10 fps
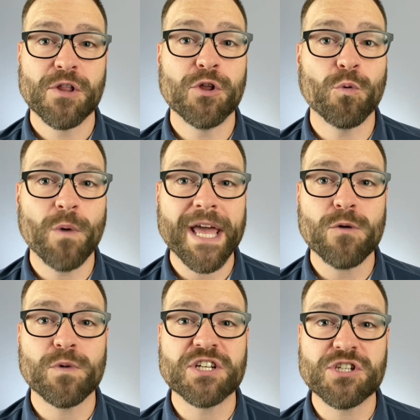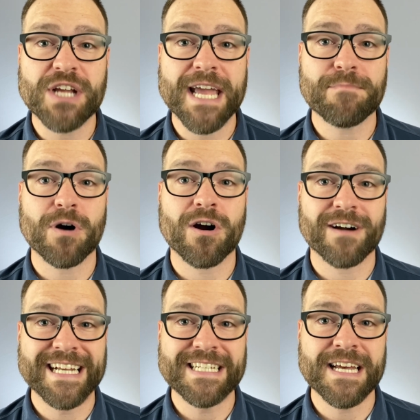the way we shape our
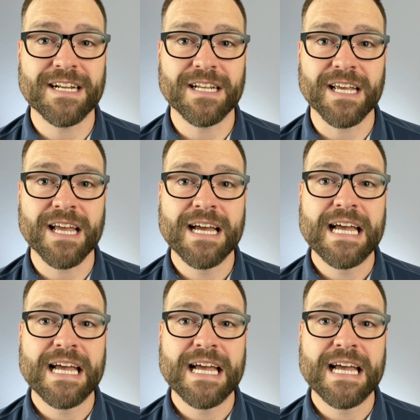identity,